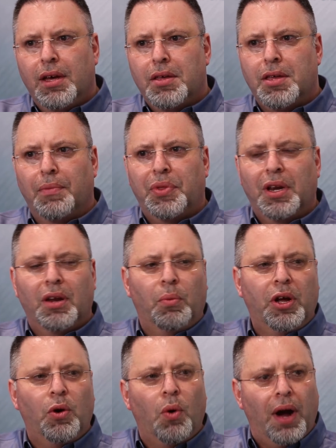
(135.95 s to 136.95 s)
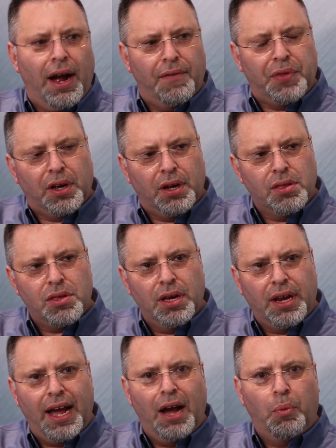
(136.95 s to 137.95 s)
something that we all have to
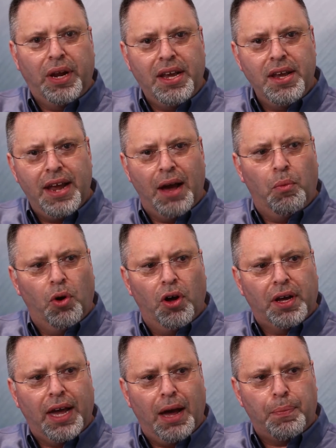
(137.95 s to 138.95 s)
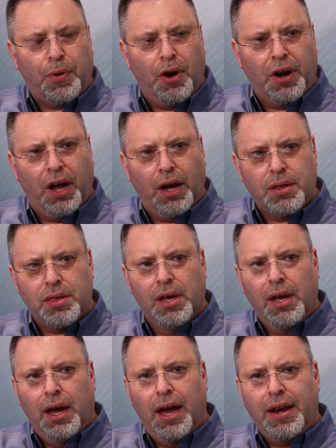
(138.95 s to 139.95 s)
consider, how we network our products
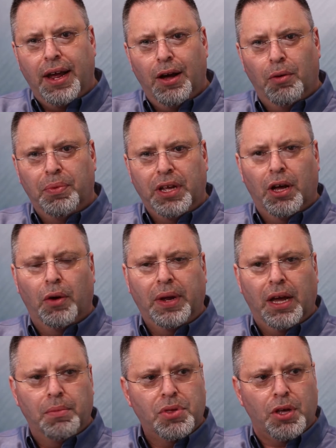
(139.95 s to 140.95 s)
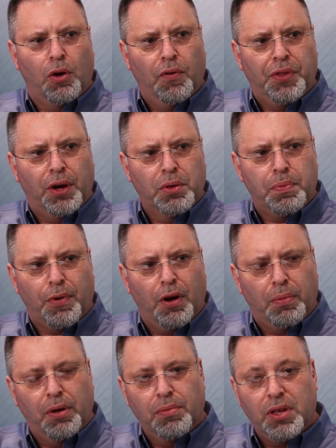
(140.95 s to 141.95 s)
and help the OEM solve those
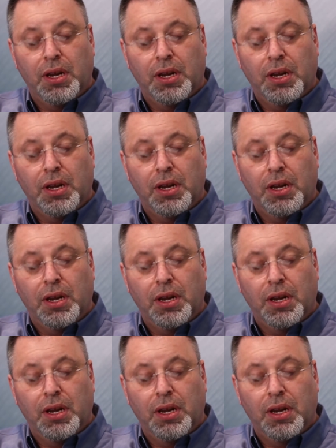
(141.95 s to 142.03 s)
problems.